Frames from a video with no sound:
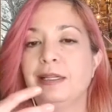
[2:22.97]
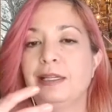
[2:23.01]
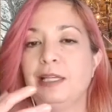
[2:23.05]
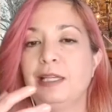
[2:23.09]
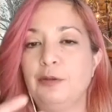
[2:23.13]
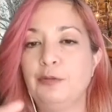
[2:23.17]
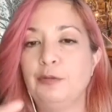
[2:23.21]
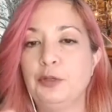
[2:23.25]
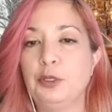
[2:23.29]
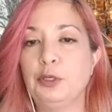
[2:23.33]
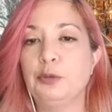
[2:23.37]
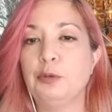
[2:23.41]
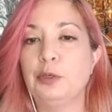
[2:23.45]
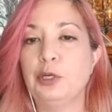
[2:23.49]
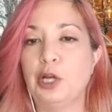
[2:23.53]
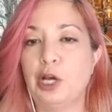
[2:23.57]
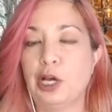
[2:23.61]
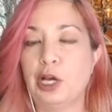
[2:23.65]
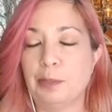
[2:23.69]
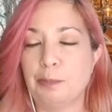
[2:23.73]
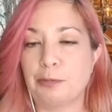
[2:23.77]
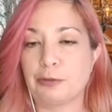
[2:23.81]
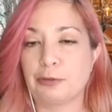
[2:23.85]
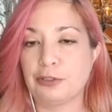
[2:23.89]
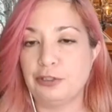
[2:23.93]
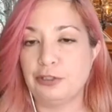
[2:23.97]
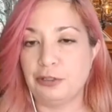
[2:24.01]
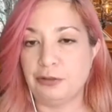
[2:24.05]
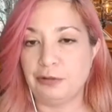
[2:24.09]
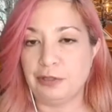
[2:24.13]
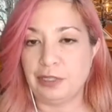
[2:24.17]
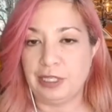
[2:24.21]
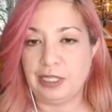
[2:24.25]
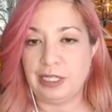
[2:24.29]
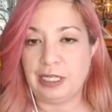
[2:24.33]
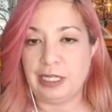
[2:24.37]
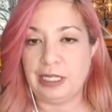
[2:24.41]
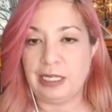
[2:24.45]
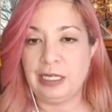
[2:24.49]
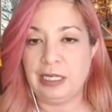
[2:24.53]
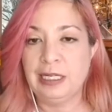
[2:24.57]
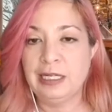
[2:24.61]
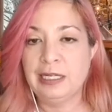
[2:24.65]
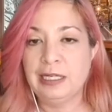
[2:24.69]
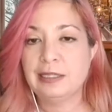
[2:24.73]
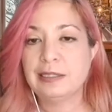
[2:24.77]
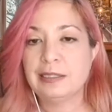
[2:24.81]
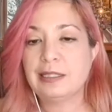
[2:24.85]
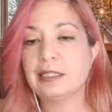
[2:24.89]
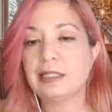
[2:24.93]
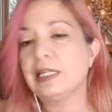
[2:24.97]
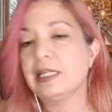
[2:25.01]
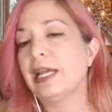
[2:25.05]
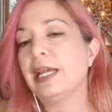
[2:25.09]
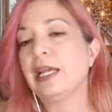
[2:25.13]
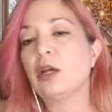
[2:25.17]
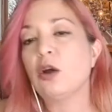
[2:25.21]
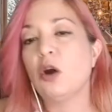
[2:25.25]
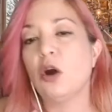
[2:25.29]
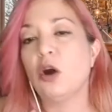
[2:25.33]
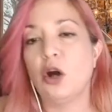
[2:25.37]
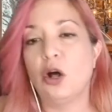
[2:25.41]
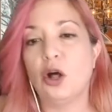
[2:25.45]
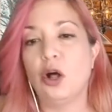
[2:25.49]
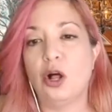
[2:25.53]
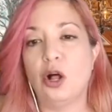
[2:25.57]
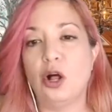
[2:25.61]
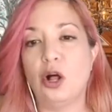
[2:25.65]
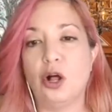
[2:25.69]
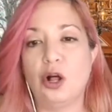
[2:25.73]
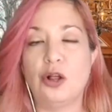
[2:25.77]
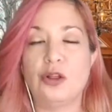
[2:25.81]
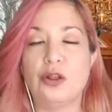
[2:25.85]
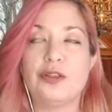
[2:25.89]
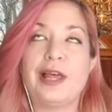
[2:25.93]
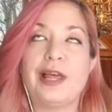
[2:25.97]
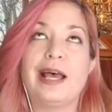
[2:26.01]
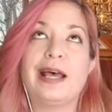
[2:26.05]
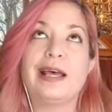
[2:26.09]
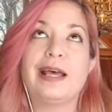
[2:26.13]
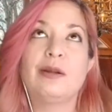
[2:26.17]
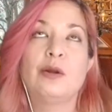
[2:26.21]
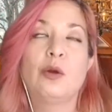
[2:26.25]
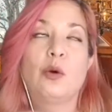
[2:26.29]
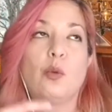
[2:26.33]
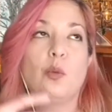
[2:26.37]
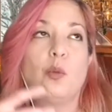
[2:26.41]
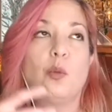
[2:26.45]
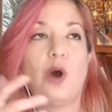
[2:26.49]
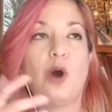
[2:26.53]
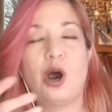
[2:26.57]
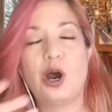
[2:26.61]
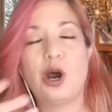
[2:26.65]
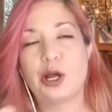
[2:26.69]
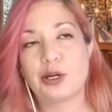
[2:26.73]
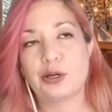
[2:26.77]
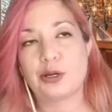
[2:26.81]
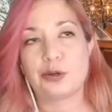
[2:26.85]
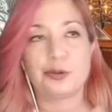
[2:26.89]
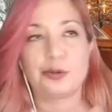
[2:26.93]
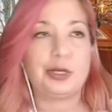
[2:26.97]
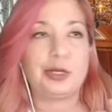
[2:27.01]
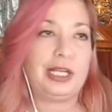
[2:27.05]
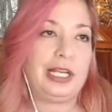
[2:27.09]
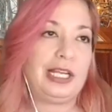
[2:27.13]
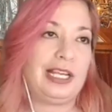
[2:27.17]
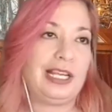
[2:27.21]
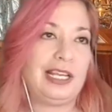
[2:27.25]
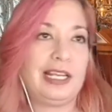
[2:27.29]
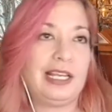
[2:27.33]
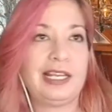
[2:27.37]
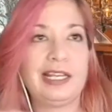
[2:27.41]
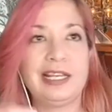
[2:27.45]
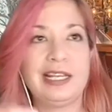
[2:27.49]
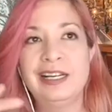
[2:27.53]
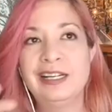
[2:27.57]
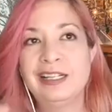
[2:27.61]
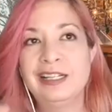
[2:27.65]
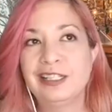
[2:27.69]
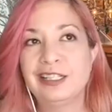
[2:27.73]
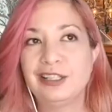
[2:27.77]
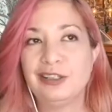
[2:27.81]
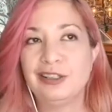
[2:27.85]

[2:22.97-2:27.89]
give you an opportunity to take all that watery,